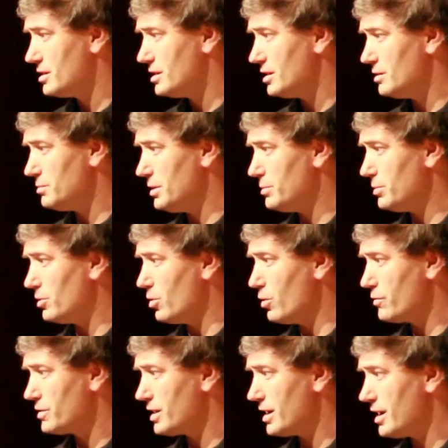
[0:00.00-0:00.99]
in people
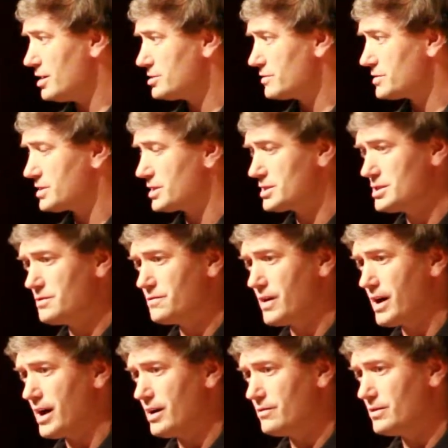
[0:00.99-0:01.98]
over the age of
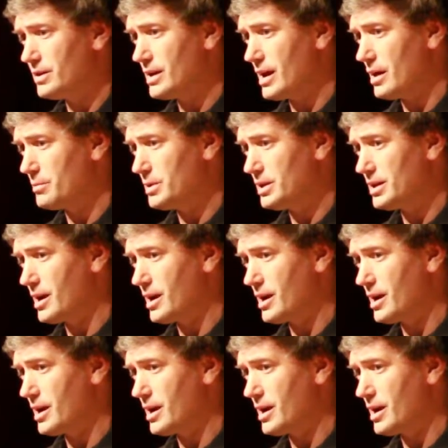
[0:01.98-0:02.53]
65 in Alameda